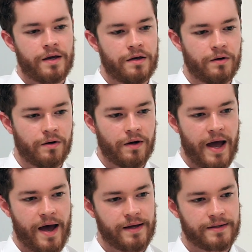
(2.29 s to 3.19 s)
Here
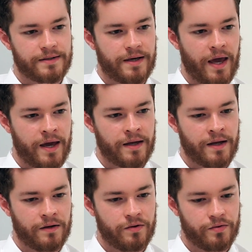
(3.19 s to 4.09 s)
at
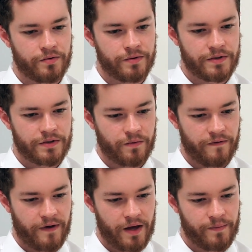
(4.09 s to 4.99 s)
KNN News,
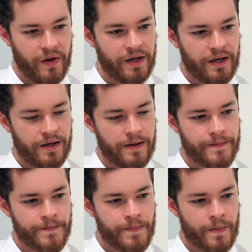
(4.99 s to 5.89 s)
we've had many,
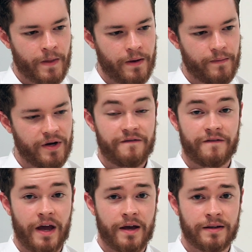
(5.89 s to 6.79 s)
many
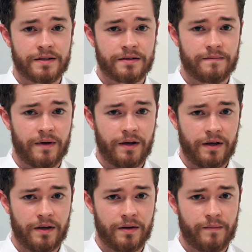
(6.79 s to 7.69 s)
fans,
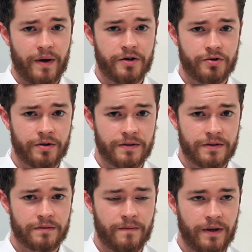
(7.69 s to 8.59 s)
many
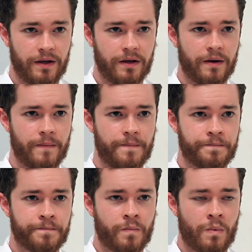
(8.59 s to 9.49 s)
patrons, many um,
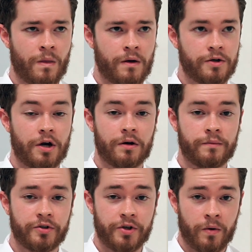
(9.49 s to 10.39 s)

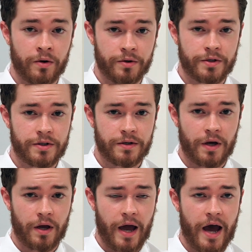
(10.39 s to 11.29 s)
charitable donors
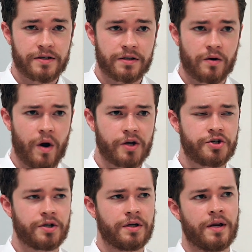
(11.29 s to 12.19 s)
uh, ask the
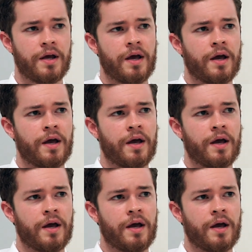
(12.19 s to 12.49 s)
question,